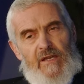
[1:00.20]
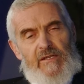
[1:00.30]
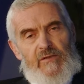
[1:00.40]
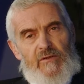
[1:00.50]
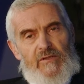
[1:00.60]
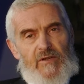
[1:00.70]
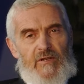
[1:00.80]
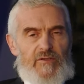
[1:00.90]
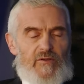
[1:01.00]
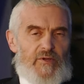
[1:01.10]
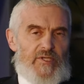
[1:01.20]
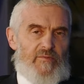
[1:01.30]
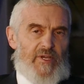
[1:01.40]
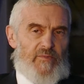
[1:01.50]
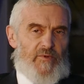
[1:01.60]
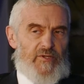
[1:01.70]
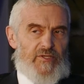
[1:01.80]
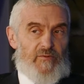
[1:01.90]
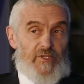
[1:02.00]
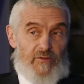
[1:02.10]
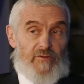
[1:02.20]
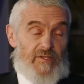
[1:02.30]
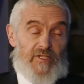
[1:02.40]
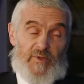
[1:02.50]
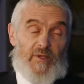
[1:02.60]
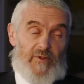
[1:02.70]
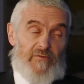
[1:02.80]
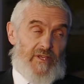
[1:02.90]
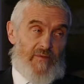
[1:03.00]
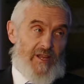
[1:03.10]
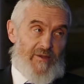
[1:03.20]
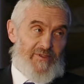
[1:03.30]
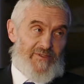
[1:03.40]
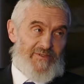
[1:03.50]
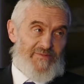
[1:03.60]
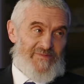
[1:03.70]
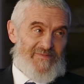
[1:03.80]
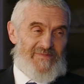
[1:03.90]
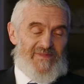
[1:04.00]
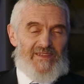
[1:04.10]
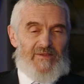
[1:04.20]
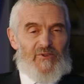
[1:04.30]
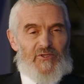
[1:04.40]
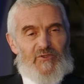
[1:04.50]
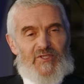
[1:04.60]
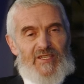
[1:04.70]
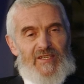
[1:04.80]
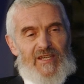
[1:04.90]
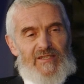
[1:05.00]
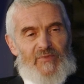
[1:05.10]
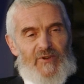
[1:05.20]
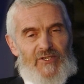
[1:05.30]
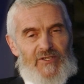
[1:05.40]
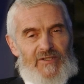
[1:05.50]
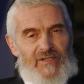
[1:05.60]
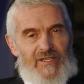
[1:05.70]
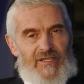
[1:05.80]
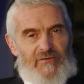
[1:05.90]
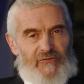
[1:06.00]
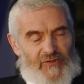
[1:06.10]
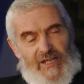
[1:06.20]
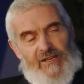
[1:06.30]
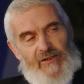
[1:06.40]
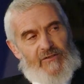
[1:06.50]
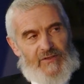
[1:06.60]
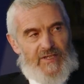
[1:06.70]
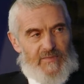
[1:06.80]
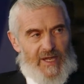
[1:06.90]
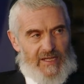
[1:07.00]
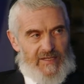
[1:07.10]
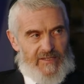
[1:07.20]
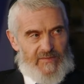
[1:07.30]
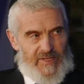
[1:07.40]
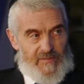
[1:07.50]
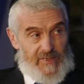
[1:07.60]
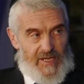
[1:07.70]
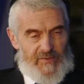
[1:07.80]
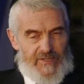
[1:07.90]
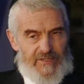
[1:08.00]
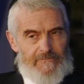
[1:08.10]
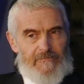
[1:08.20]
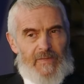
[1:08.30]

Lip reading: I think in order to answer your question about depression, we do need to speak briefly about happiness. Because you'll see that depression is a failure of these mechanisms that build happiness.